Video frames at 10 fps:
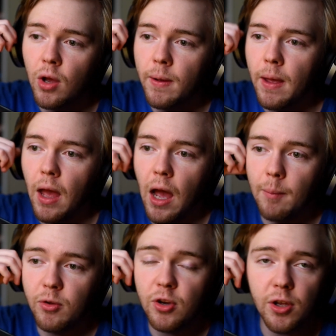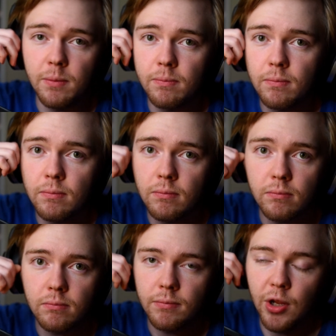you could
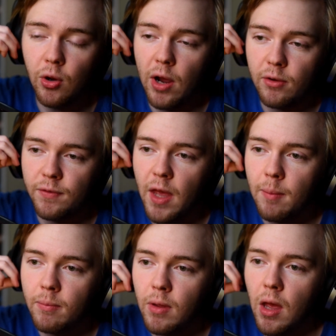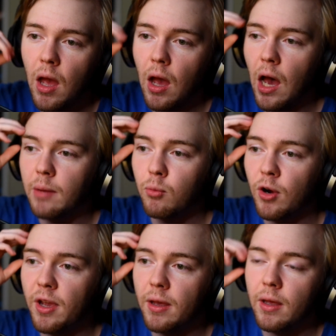either of them. A
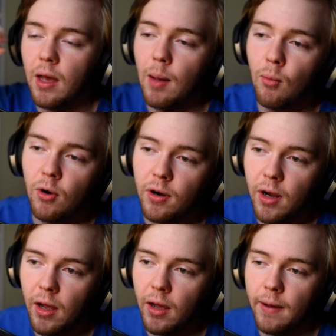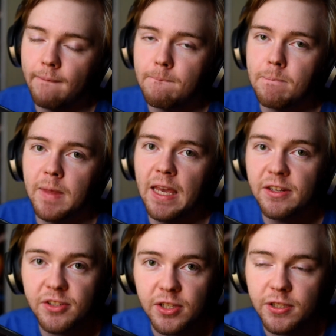more
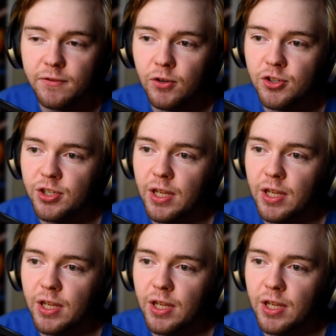instance version is